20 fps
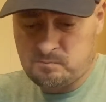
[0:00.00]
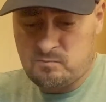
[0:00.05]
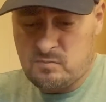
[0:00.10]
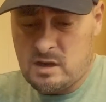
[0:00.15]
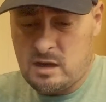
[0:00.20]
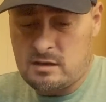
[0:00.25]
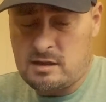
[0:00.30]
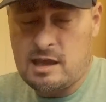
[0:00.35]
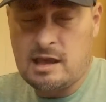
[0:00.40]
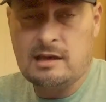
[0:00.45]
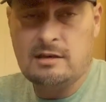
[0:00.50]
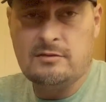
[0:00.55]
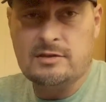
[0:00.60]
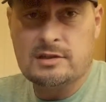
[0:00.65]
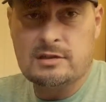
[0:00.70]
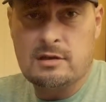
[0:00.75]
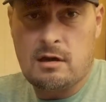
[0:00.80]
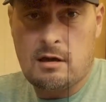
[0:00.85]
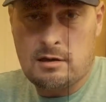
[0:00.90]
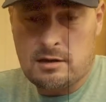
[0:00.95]
I can't even
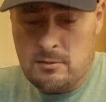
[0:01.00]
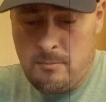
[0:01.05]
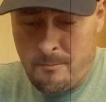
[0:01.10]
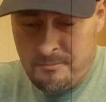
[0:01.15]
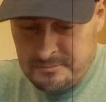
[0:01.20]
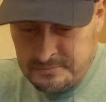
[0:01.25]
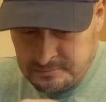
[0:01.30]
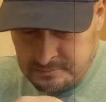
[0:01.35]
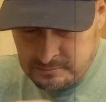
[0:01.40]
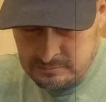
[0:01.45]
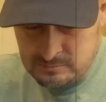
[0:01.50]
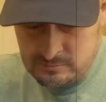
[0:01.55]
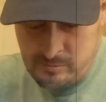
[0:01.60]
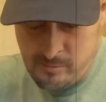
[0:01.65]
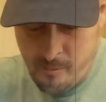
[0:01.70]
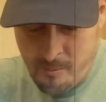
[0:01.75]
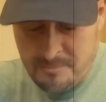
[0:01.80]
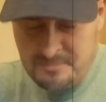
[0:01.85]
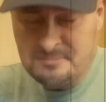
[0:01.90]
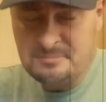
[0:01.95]
talk. It's